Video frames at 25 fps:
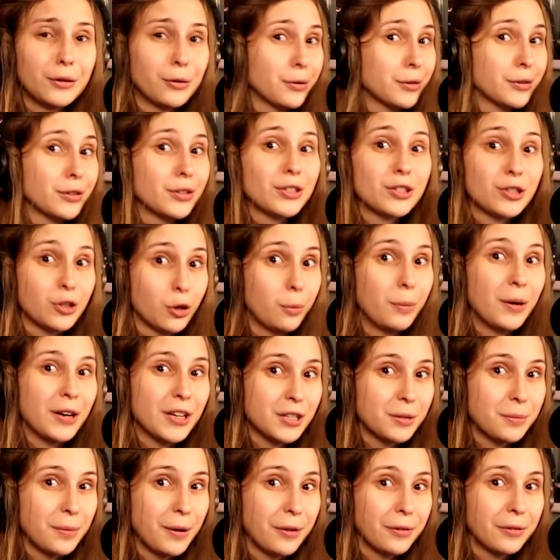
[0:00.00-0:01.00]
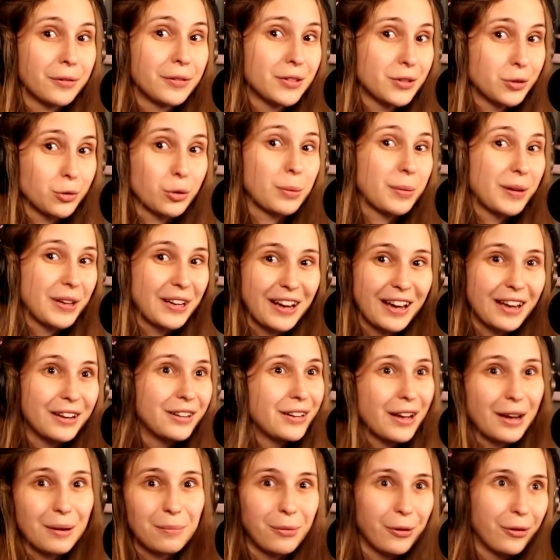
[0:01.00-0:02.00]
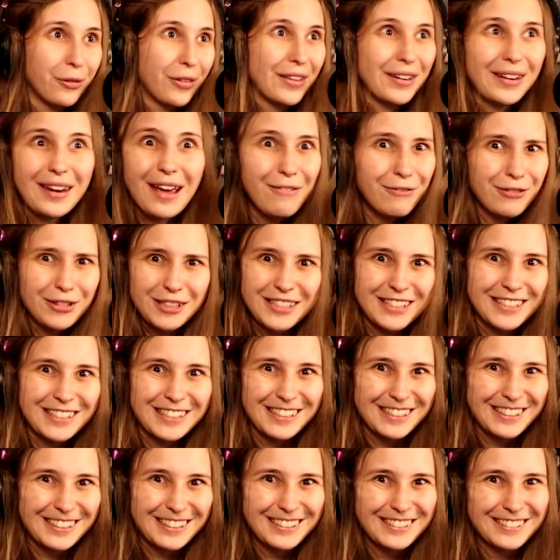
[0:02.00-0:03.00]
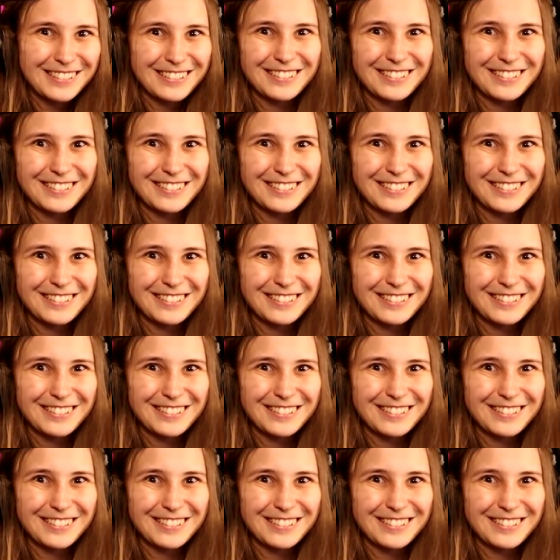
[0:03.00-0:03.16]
learn so much about streaming and Nightbot and everything.